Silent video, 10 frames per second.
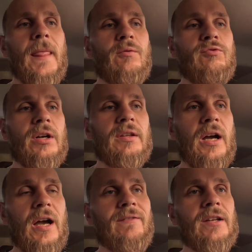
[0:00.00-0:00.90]
I'd rather
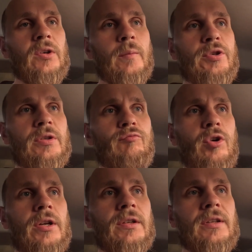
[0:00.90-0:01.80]
have that option
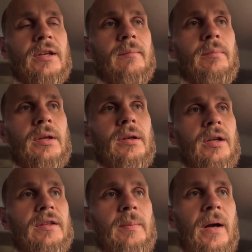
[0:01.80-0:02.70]
rather than be
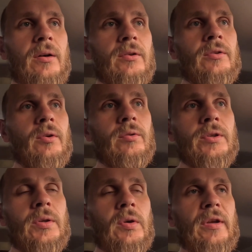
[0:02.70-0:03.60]
underpowered all
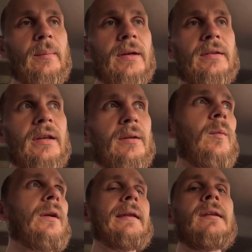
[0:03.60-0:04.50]
the time, and then
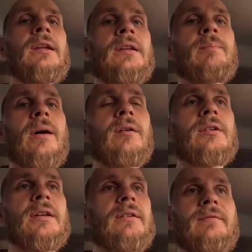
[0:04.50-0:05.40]
when I need the
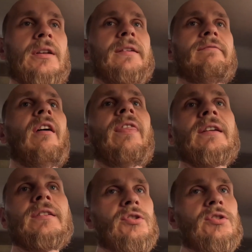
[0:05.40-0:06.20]
power, then like nothing.